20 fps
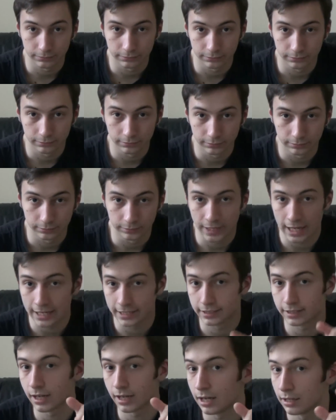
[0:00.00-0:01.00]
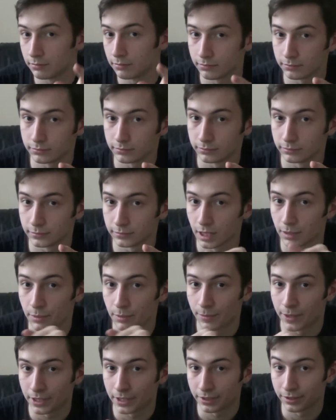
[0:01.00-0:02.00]
Next time I'll be making
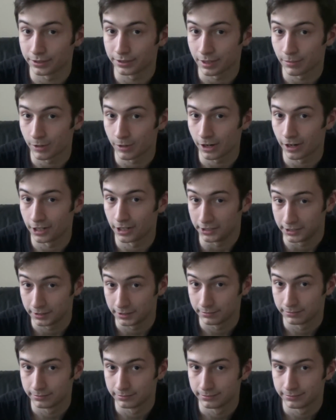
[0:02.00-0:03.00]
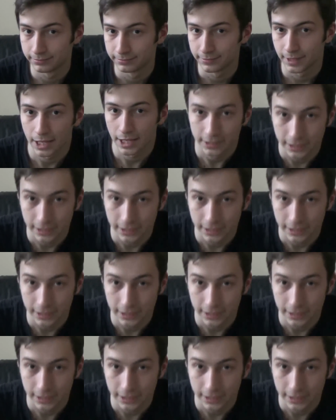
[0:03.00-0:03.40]
some cards. See ya.